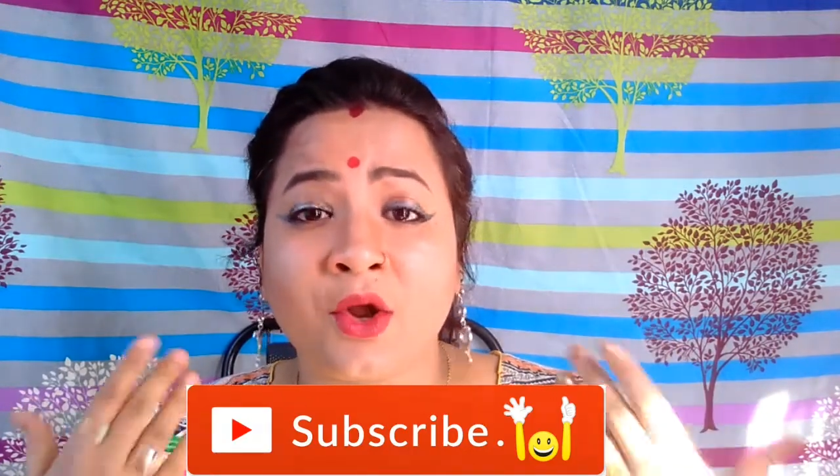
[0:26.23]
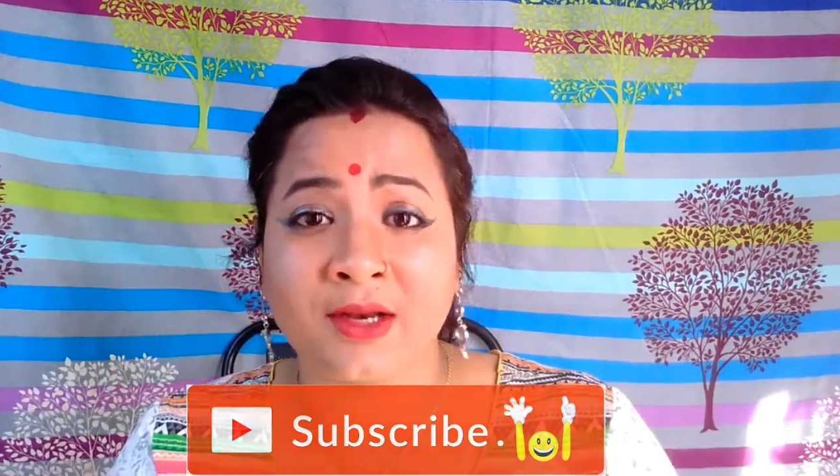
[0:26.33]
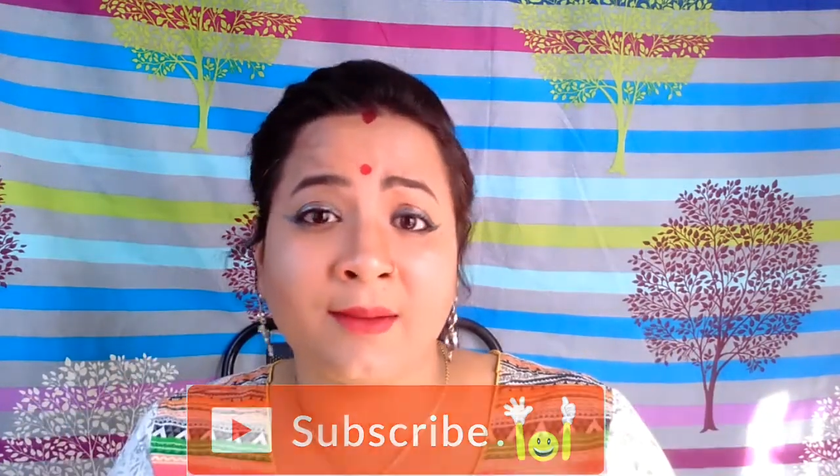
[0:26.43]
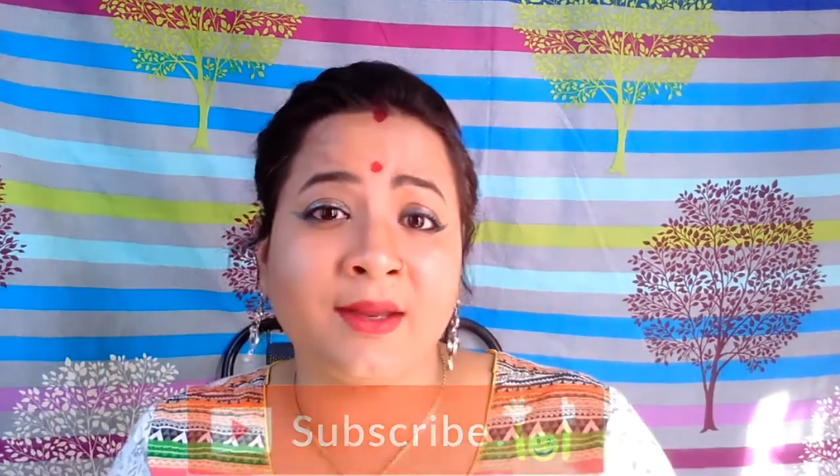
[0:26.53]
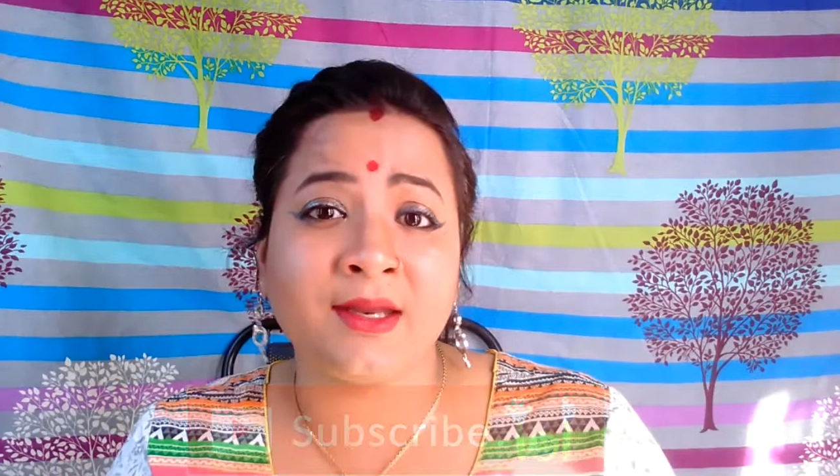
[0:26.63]

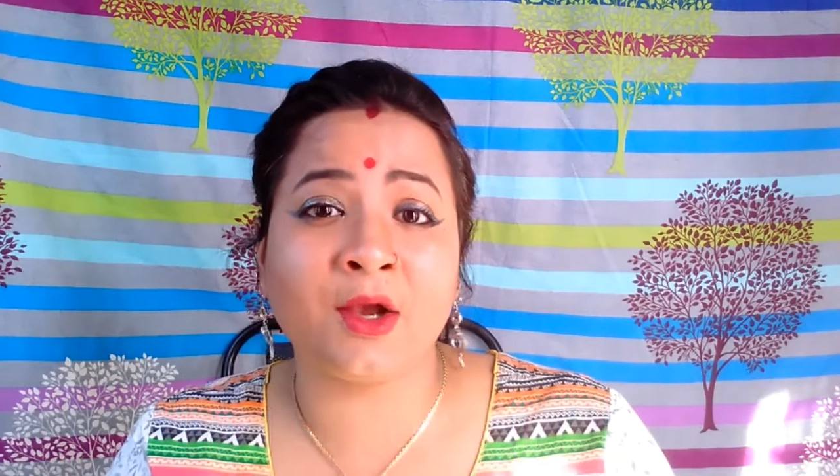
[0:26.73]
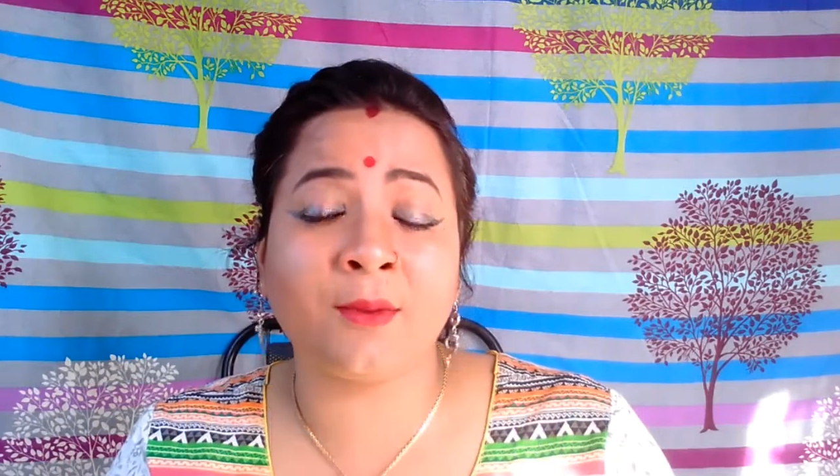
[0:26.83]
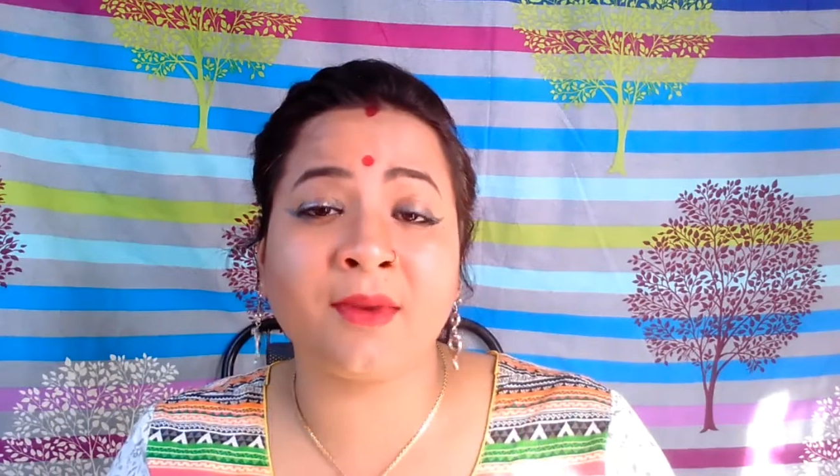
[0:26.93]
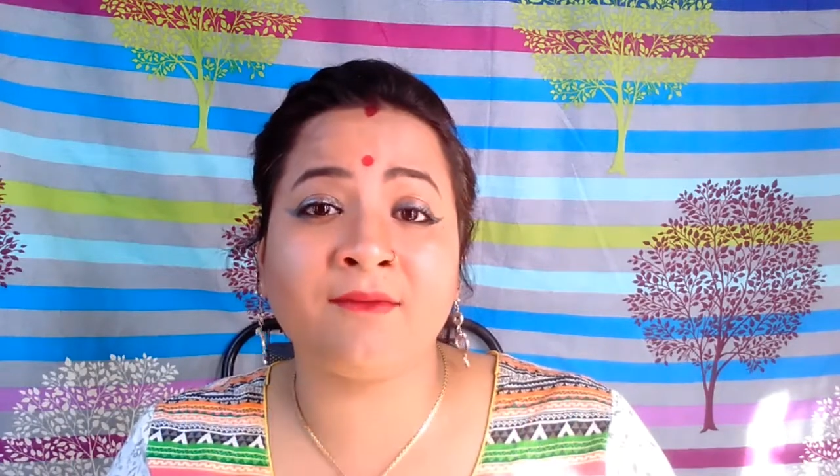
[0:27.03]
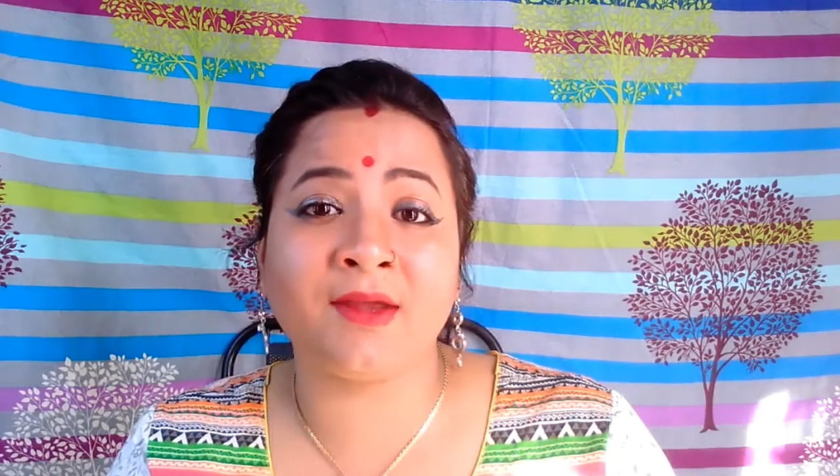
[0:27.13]
not commenting
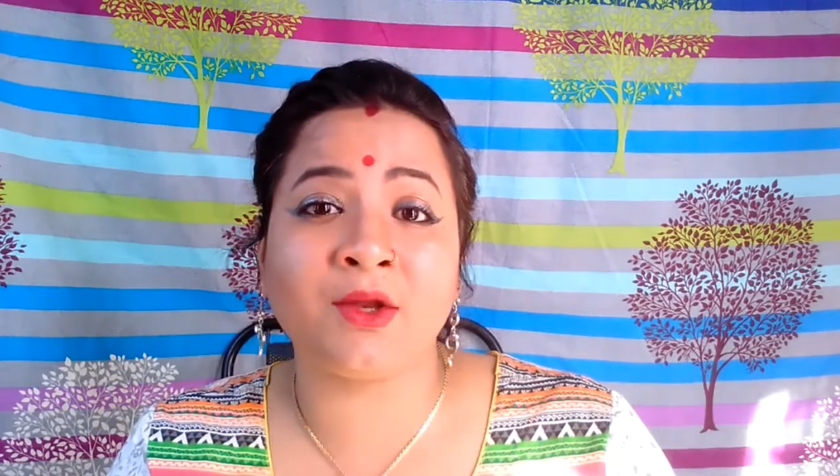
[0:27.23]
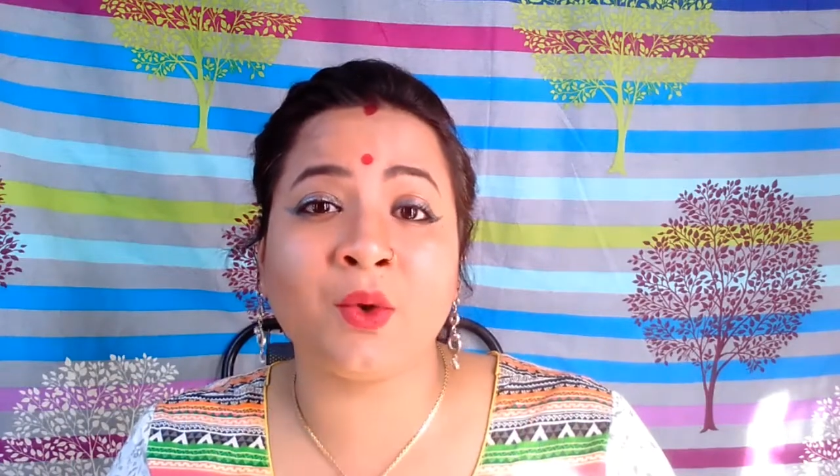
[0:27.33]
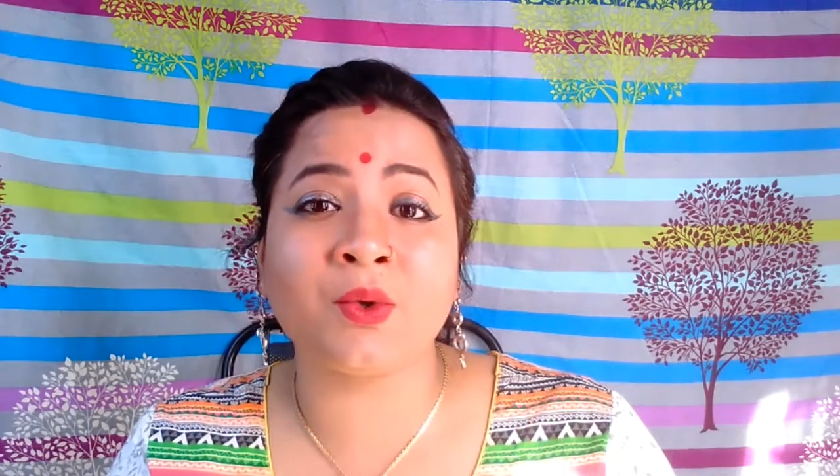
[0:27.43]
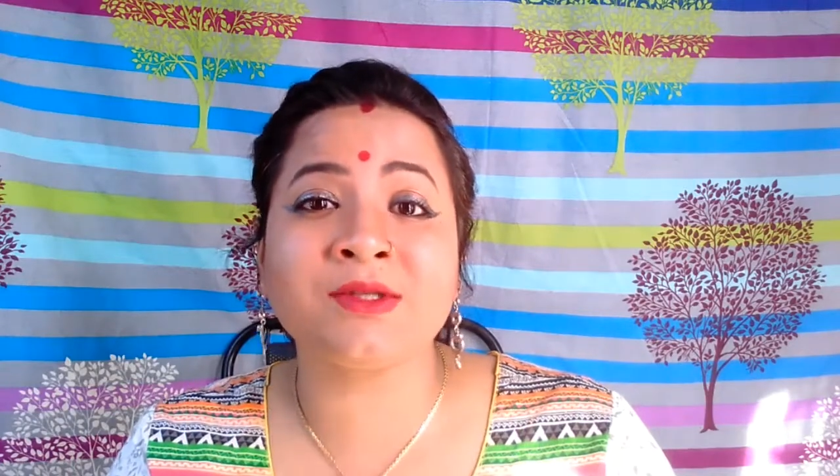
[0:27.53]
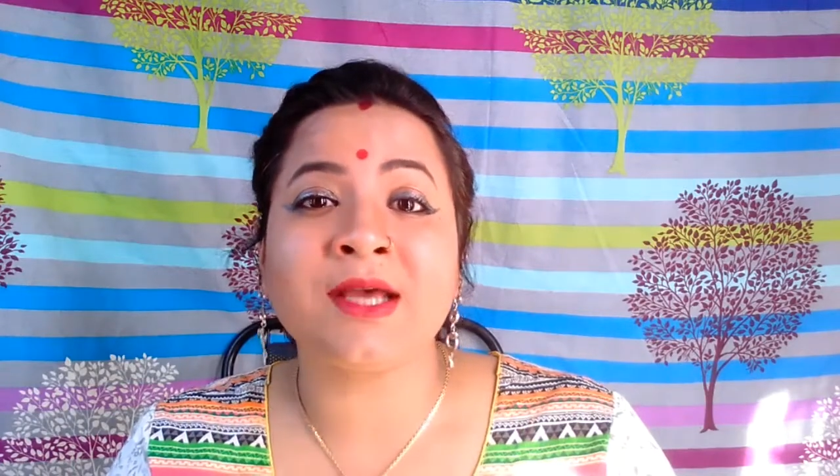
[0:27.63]
on my
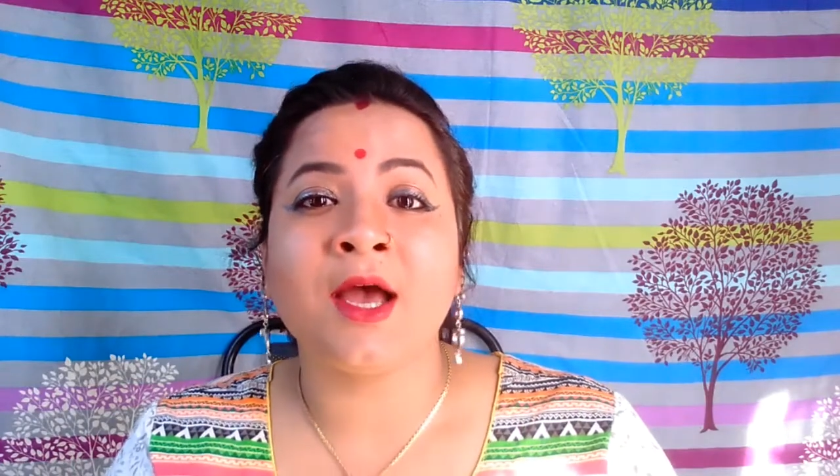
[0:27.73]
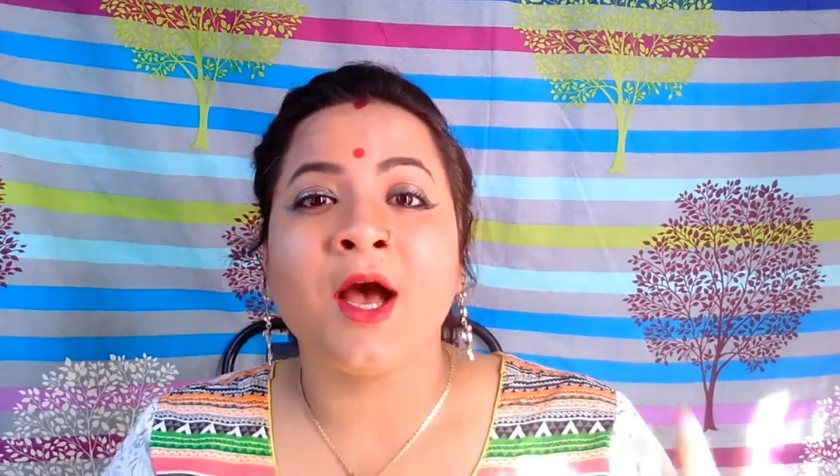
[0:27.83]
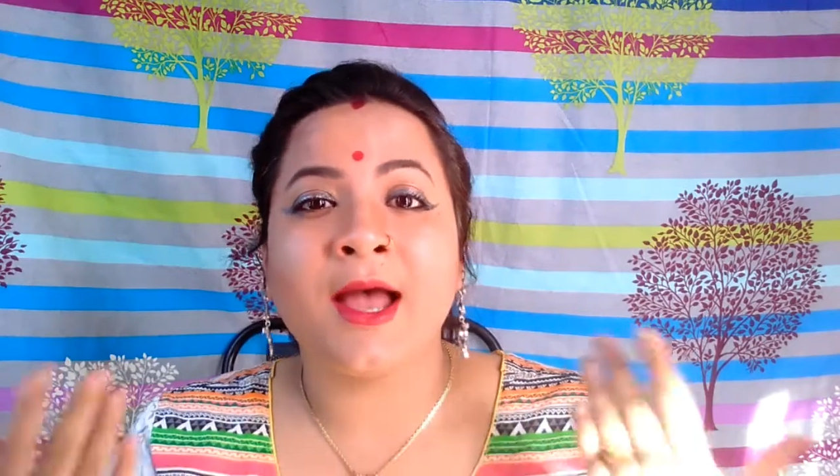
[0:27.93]
videos